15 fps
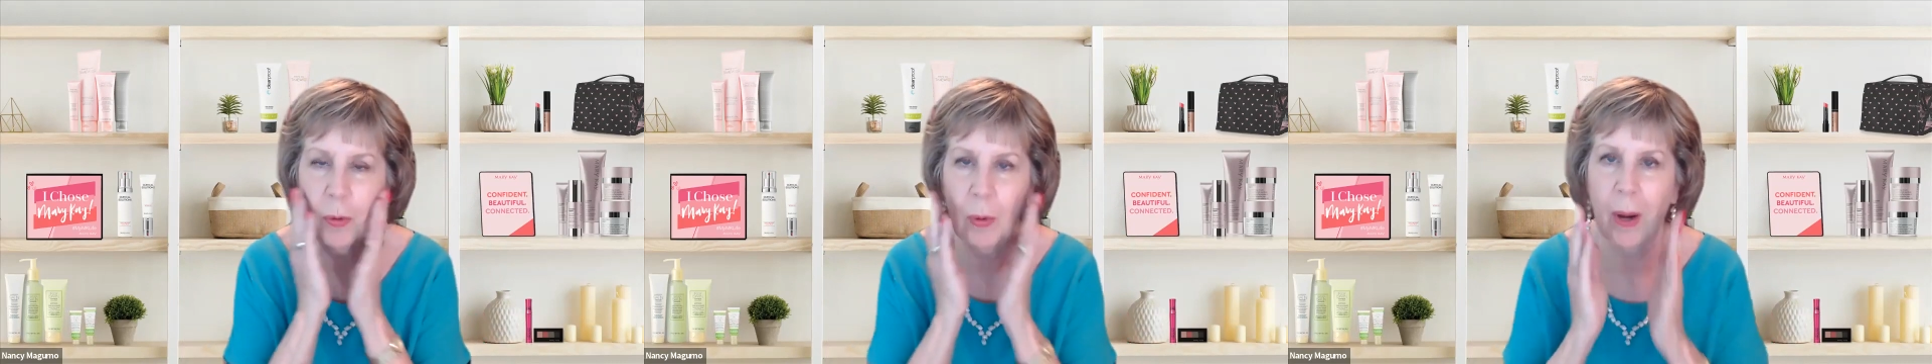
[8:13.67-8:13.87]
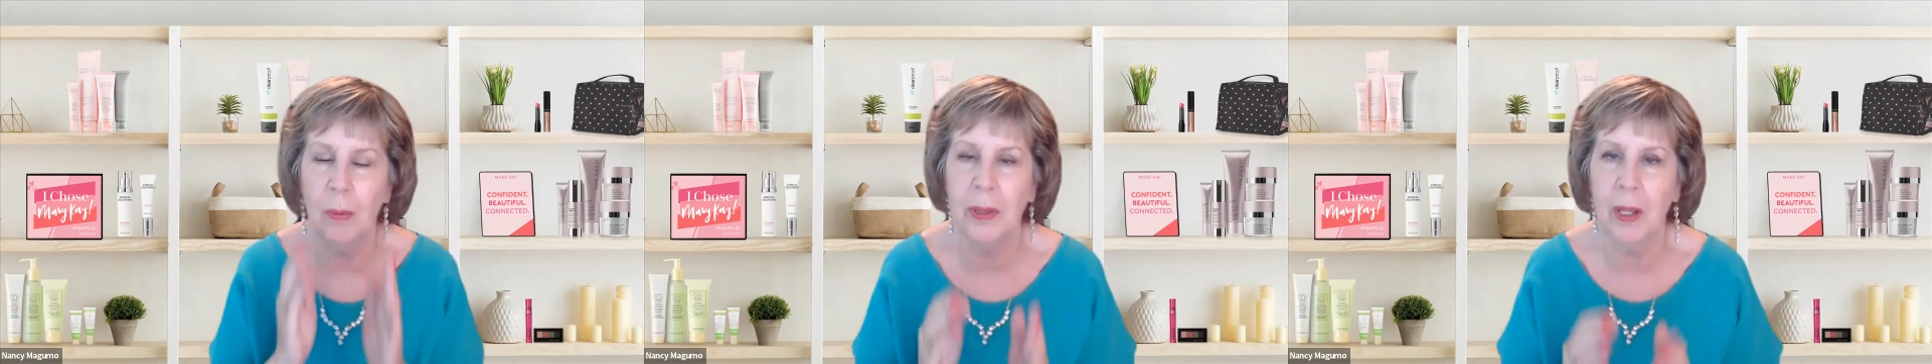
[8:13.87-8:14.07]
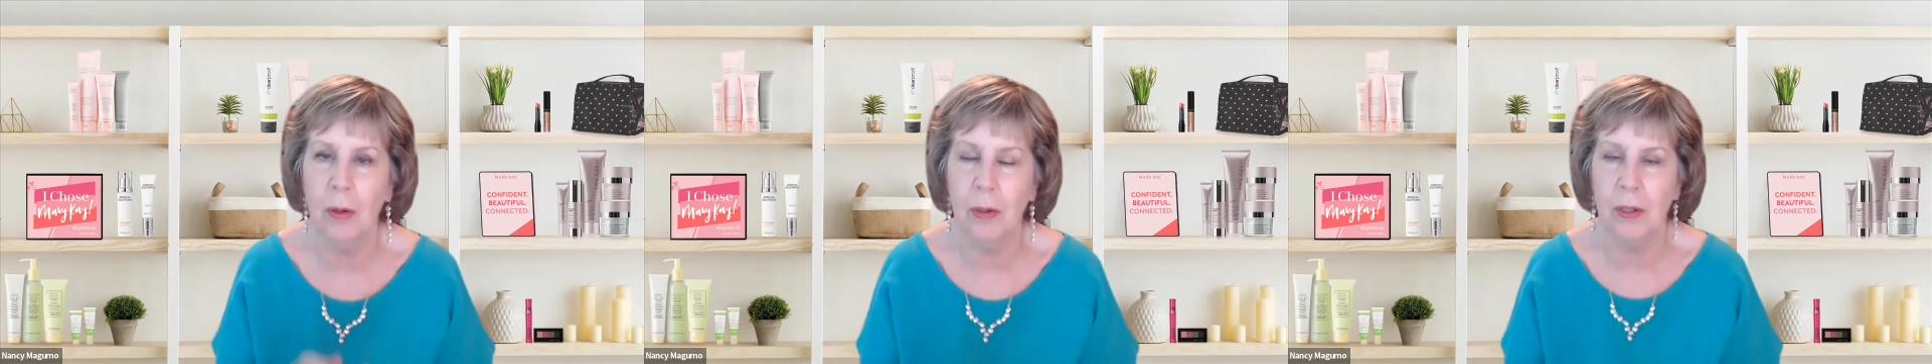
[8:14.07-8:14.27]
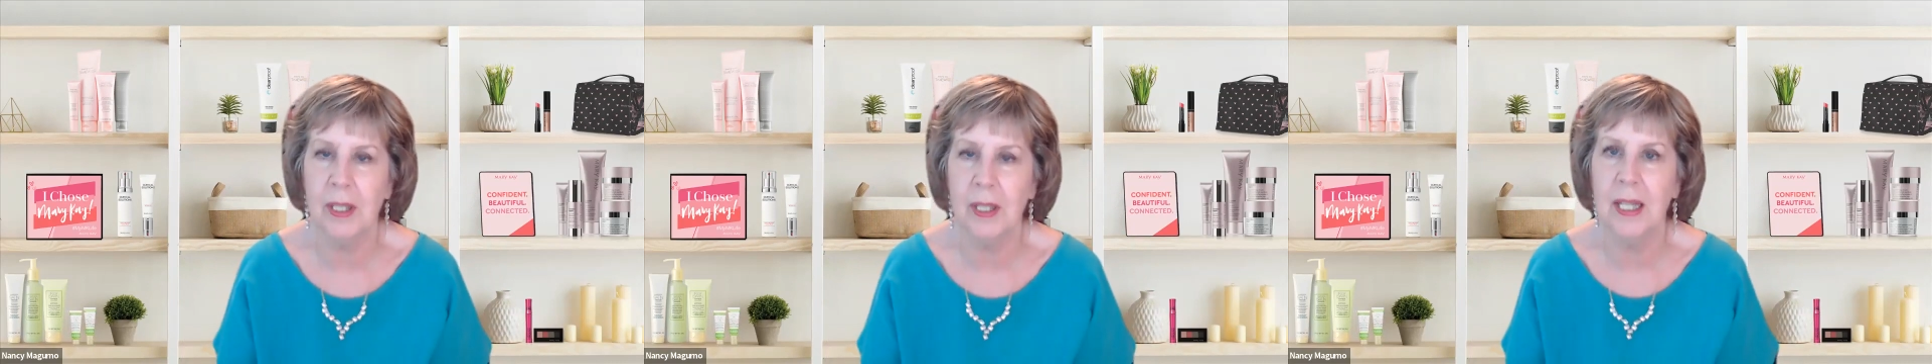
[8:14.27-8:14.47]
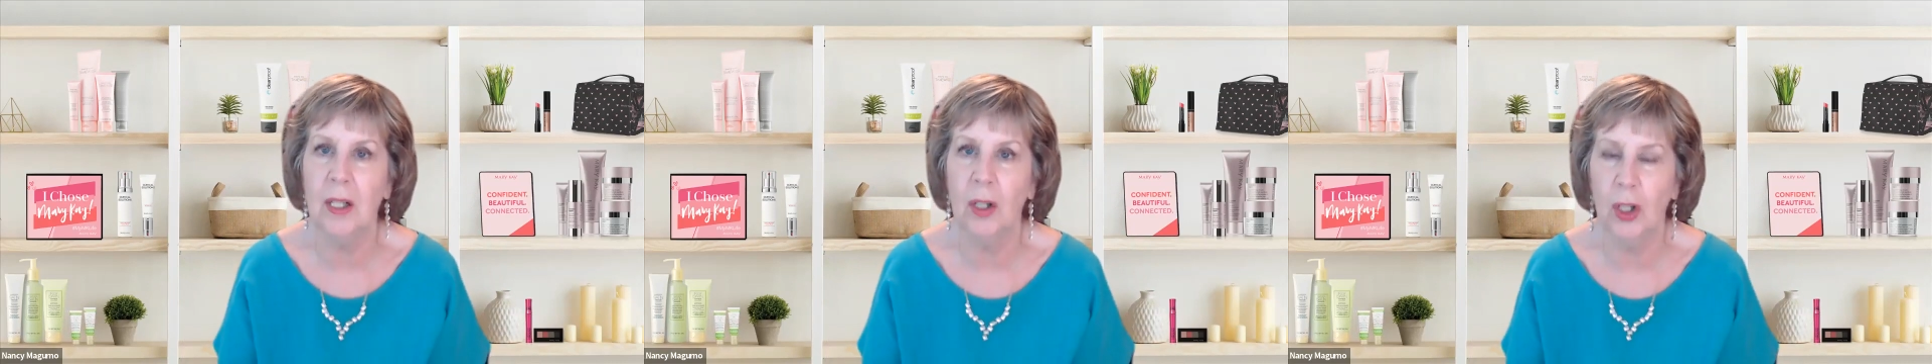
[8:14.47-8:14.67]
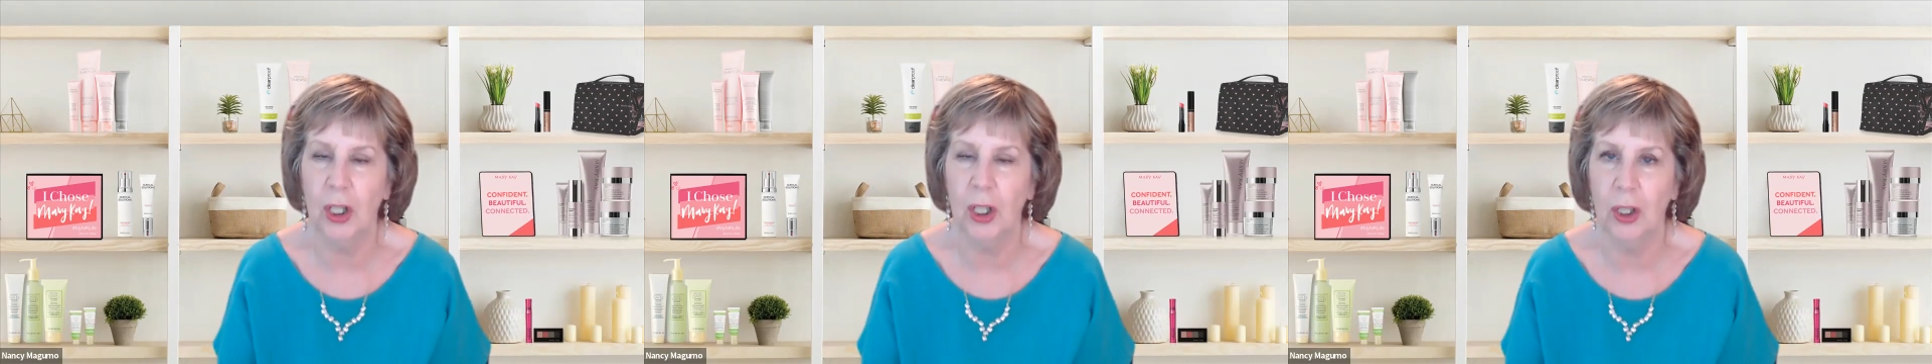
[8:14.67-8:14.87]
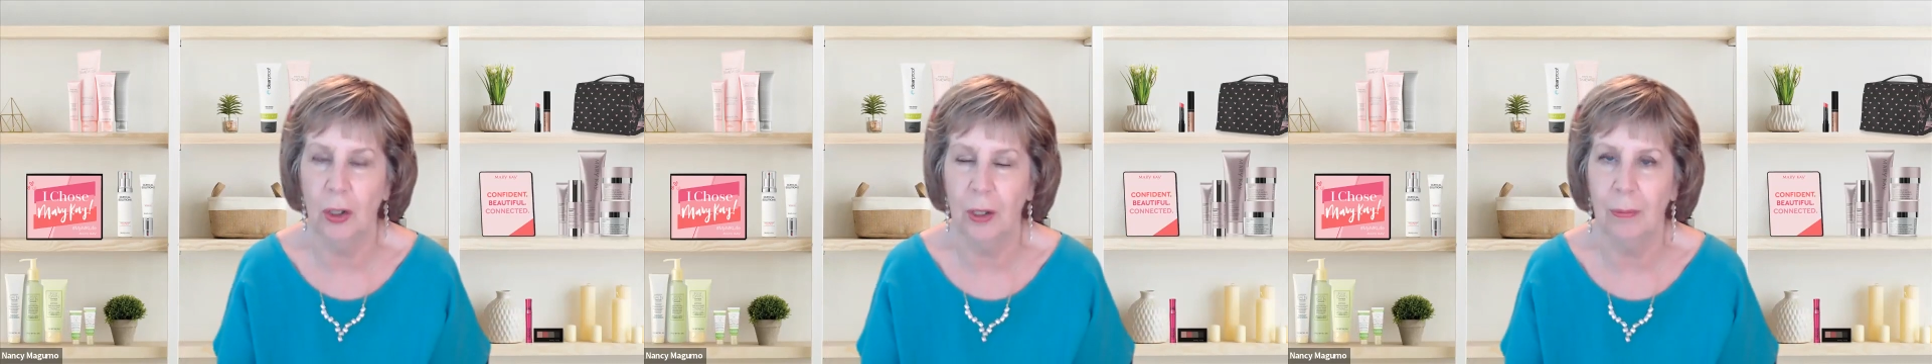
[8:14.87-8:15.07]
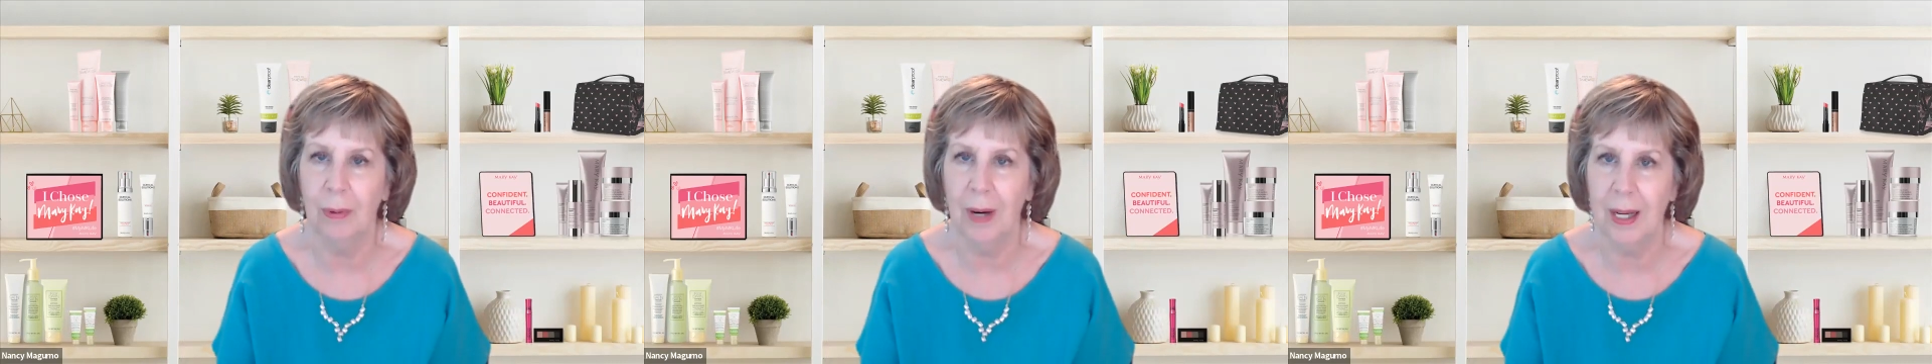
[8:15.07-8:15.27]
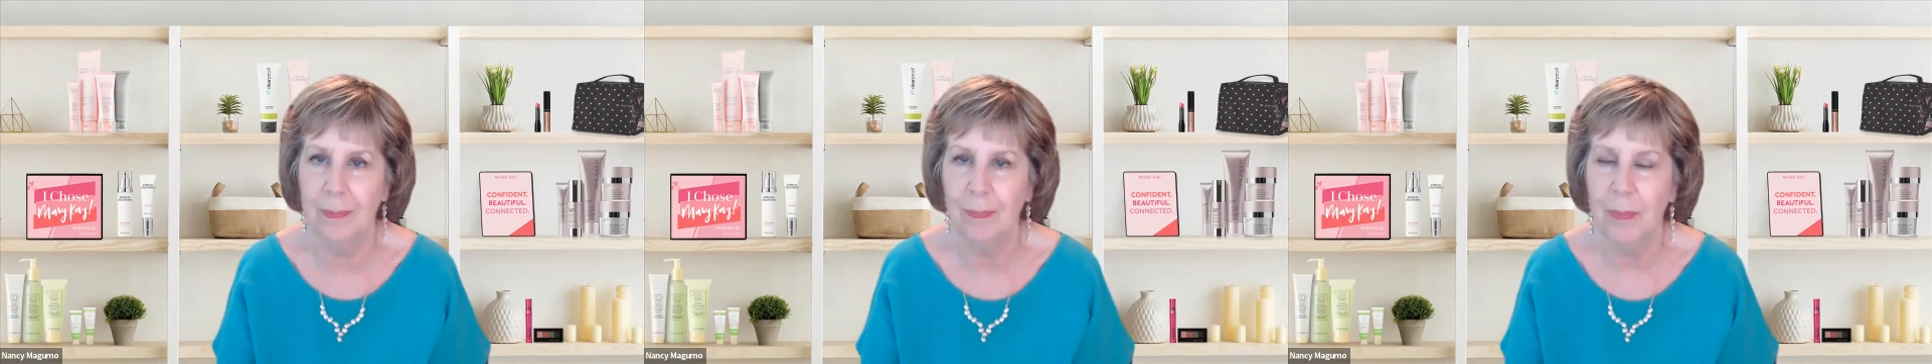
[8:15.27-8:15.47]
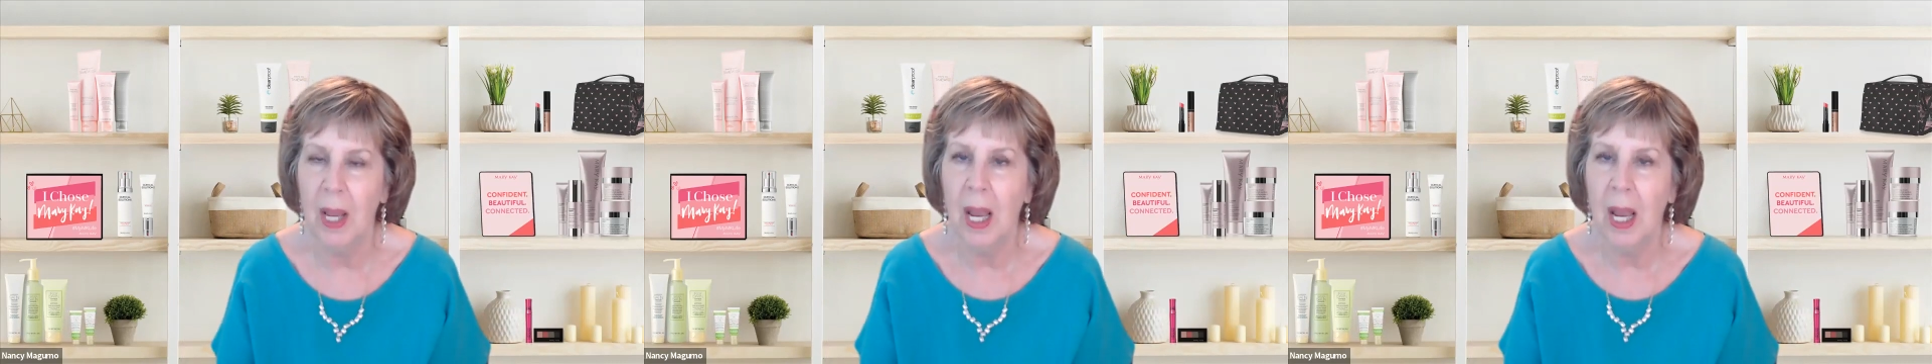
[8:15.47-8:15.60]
go out without your skin looking good, right?